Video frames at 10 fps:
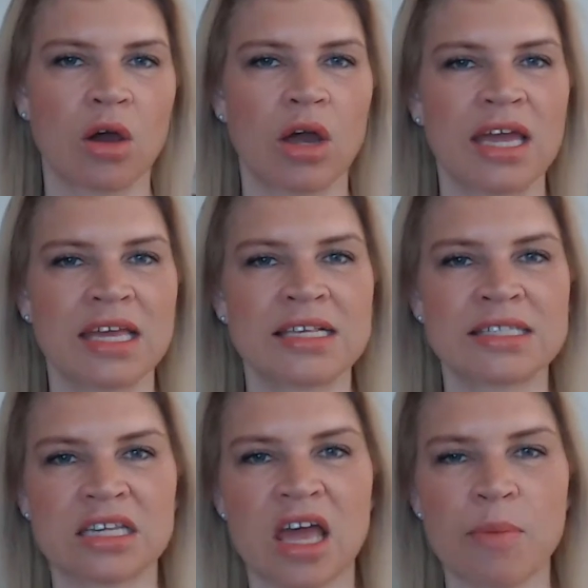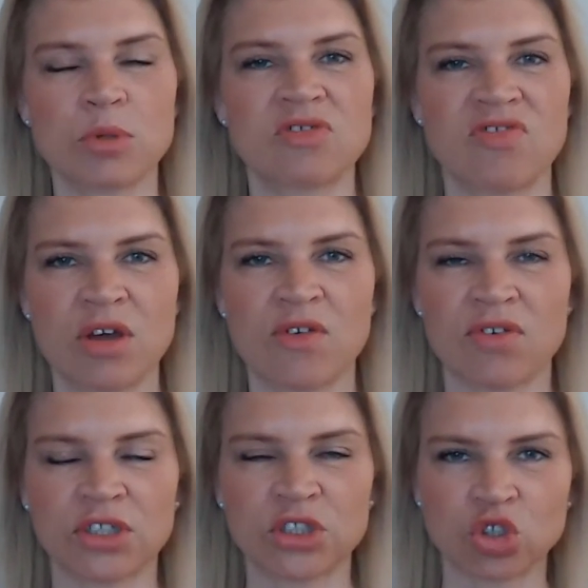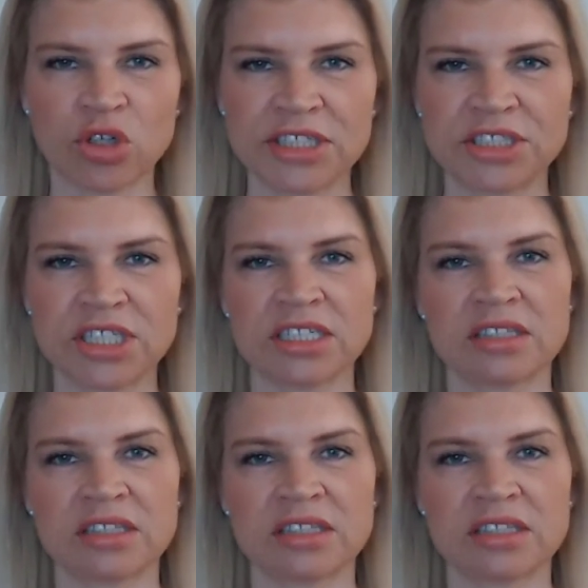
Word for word: is couples feel frustrated.